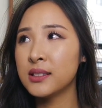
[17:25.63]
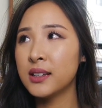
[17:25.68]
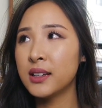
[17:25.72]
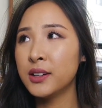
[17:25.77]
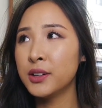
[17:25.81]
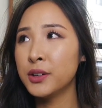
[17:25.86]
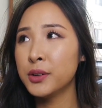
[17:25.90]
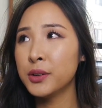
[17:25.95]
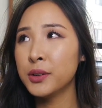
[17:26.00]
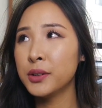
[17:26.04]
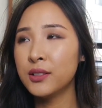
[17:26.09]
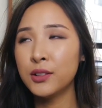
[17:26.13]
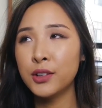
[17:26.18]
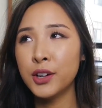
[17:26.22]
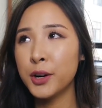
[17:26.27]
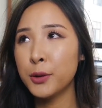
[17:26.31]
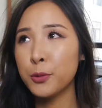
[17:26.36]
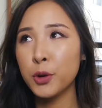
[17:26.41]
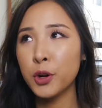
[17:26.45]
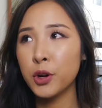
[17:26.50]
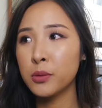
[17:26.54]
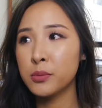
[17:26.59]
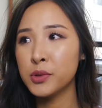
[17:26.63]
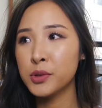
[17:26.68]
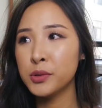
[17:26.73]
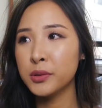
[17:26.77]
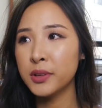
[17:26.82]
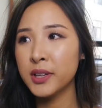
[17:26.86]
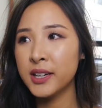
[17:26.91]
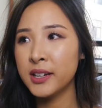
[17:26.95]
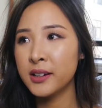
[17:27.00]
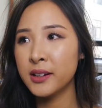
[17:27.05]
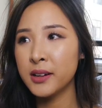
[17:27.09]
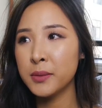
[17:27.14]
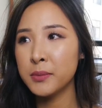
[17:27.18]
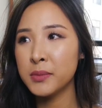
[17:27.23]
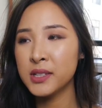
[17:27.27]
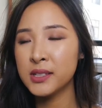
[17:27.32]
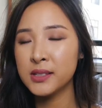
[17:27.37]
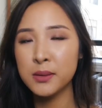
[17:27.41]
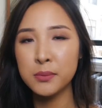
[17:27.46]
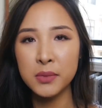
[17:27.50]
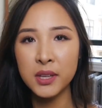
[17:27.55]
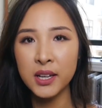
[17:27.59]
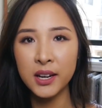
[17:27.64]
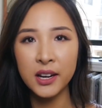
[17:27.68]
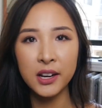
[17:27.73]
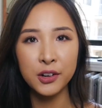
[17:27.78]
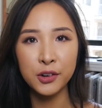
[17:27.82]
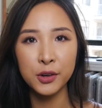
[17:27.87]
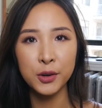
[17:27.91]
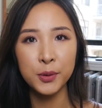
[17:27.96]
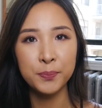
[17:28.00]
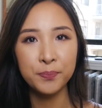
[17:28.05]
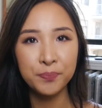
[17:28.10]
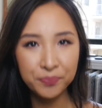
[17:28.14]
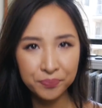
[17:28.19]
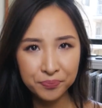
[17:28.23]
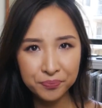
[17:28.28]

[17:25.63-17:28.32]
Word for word: I don't know, or I woke up too late and I missed something, I don't know.